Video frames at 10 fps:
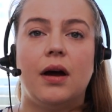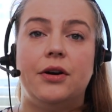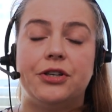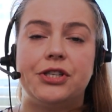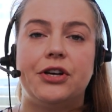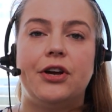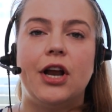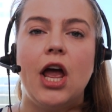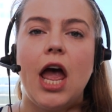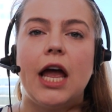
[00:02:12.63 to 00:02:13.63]
Understood.
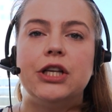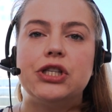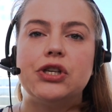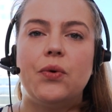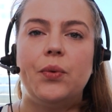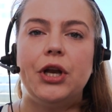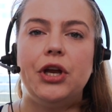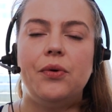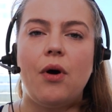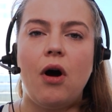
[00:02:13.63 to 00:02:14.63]
And so when
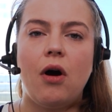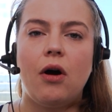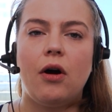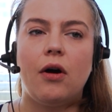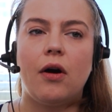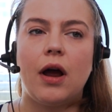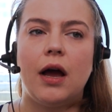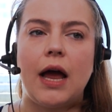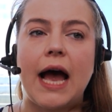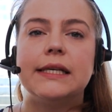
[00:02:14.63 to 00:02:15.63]
you are,
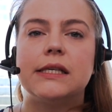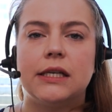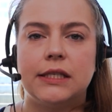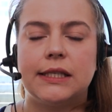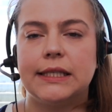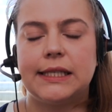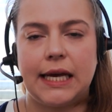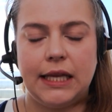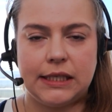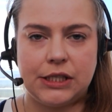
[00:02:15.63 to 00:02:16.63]
so let's
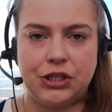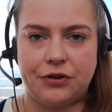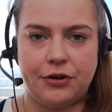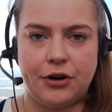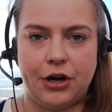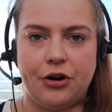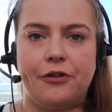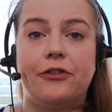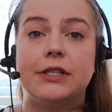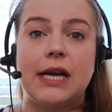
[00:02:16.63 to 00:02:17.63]
say this is your
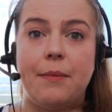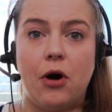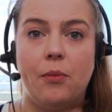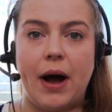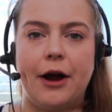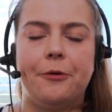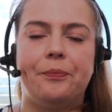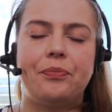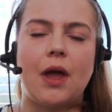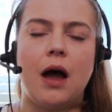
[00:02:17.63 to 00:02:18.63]
first time home buyer,
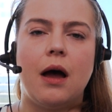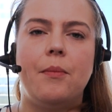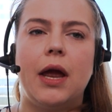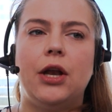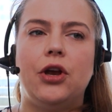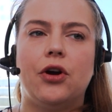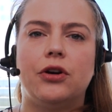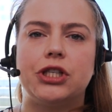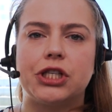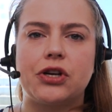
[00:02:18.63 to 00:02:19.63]
and
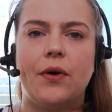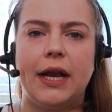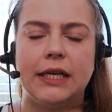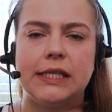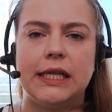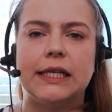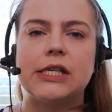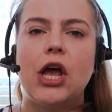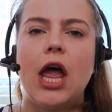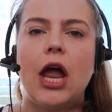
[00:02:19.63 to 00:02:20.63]
you're just going into this,
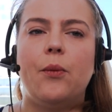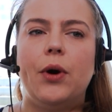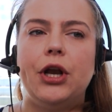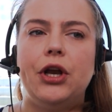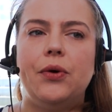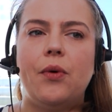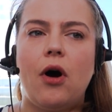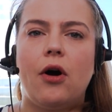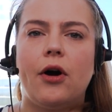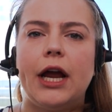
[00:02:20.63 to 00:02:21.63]
when you
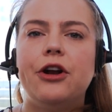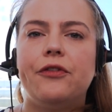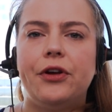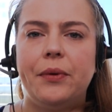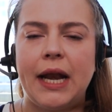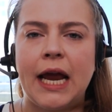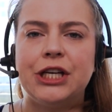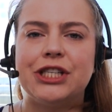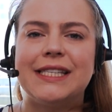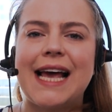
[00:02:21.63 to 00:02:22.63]
are interviewing
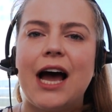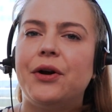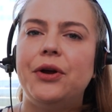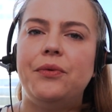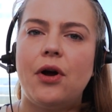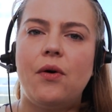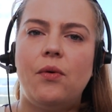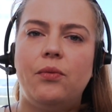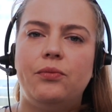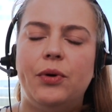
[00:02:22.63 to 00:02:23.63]
agents, how do you
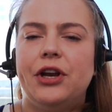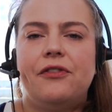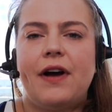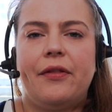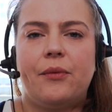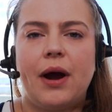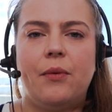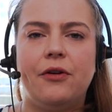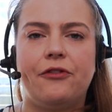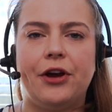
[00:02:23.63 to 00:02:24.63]
know when you found the right
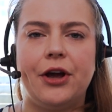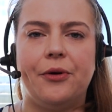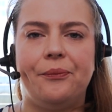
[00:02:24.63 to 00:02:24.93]
one for you?